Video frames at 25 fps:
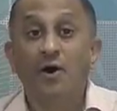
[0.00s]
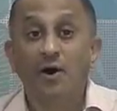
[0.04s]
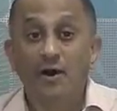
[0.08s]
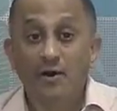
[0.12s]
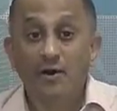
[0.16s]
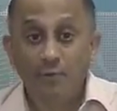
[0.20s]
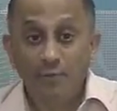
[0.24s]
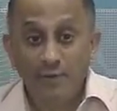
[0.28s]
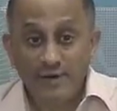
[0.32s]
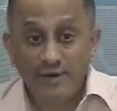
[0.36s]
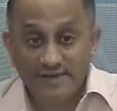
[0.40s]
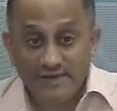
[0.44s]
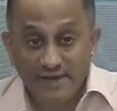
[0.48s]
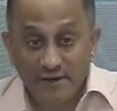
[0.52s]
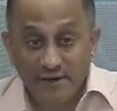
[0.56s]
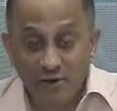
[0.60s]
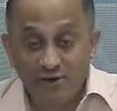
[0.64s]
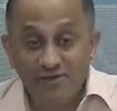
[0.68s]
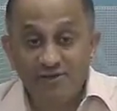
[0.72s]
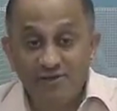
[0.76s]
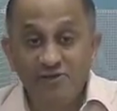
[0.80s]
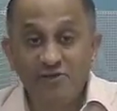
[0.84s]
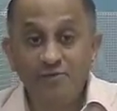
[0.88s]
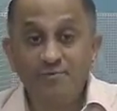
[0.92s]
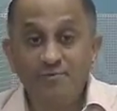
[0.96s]
which can
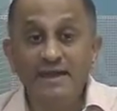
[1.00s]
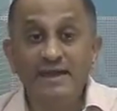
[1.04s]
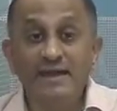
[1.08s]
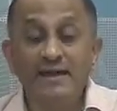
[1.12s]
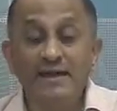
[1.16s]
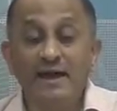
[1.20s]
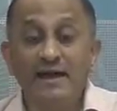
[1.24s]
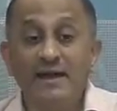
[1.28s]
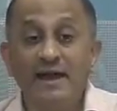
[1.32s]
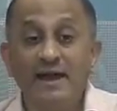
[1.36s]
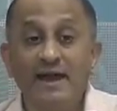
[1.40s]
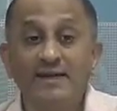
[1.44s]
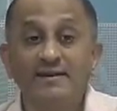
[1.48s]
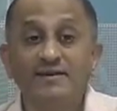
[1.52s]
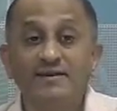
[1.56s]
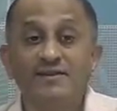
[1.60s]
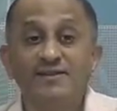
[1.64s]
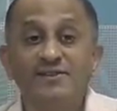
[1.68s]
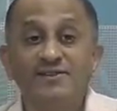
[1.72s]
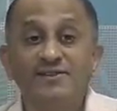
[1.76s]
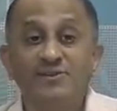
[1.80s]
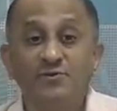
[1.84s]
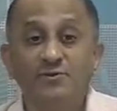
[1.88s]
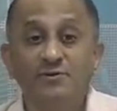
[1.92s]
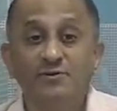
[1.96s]
also be
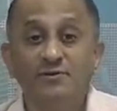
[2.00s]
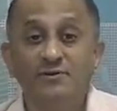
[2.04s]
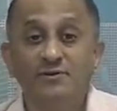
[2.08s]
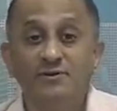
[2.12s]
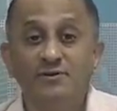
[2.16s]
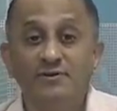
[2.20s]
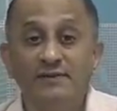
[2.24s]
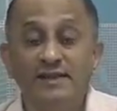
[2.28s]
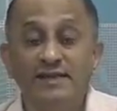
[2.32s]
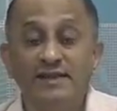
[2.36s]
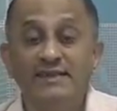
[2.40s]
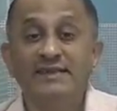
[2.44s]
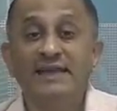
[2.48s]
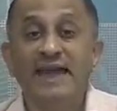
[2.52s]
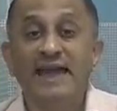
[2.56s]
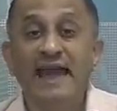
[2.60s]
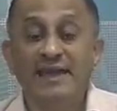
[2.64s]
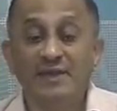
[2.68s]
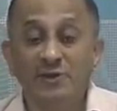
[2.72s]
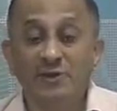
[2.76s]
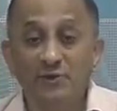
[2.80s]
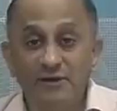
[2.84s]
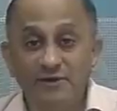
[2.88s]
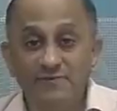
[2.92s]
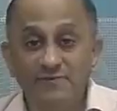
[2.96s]
understood that the
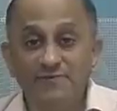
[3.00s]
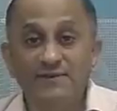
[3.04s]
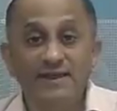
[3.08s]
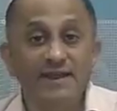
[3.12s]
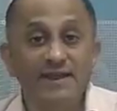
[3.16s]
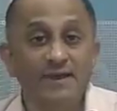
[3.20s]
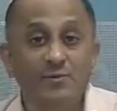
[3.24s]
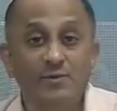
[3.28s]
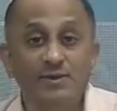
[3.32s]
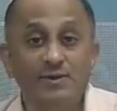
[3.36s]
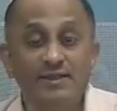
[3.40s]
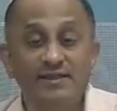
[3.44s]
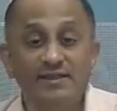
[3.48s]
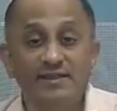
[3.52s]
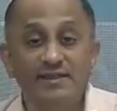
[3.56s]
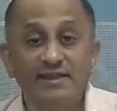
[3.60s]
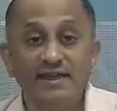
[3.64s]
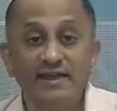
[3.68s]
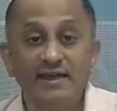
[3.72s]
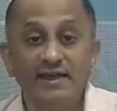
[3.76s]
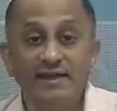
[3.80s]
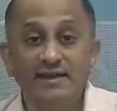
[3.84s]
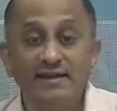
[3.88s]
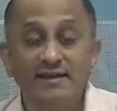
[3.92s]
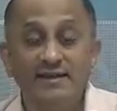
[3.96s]
angular
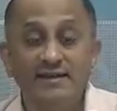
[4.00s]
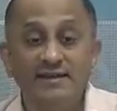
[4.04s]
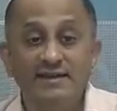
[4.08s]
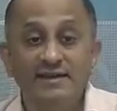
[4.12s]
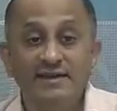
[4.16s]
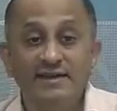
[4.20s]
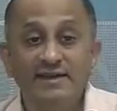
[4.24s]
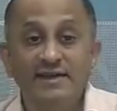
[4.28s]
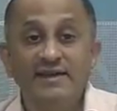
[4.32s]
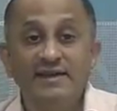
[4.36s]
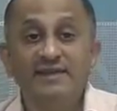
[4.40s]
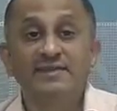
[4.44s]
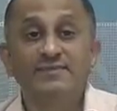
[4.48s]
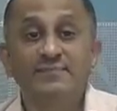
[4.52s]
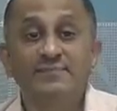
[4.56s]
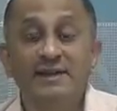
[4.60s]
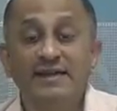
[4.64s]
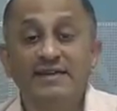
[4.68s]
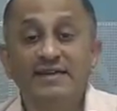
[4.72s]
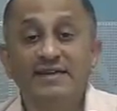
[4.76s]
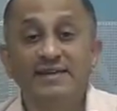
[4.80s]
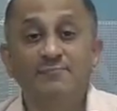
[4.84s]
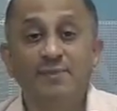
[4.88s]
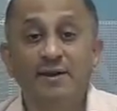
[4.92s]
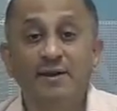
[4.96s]
frequency is a
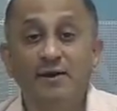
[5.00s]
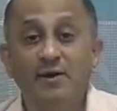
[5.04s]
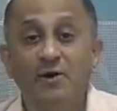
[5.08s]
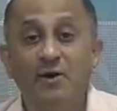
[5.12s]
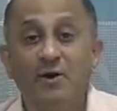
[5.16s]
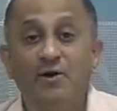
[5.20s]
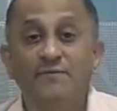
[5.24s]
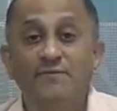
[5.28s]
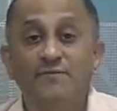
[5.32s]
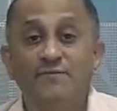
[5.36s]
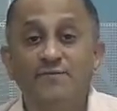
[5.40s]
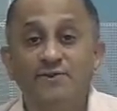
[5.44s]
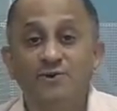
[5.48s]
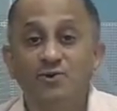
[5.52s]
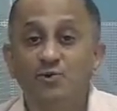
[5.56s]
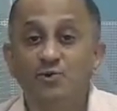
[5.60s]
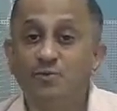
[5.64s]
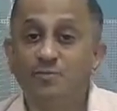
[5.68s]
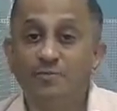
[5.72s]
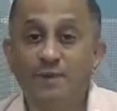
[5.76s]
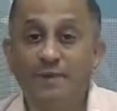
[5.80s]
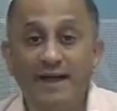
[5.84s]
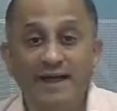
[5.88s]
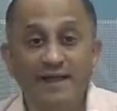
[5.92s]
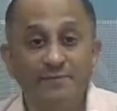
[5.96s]
multiple of 2
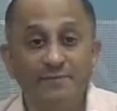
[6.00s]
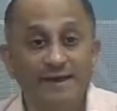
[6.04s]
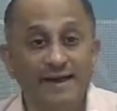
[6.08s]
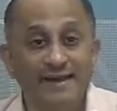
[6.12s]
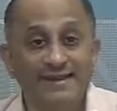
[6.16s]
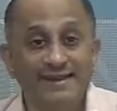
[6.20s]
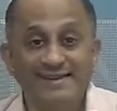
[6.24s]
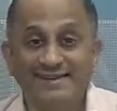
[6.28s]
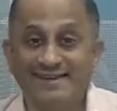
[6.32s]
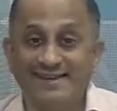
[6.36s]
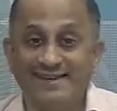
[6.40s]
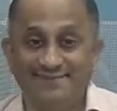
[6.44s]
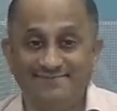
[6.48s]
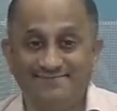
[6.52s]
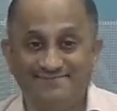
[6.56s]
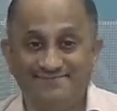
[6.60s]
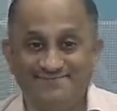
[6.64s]
pi by t.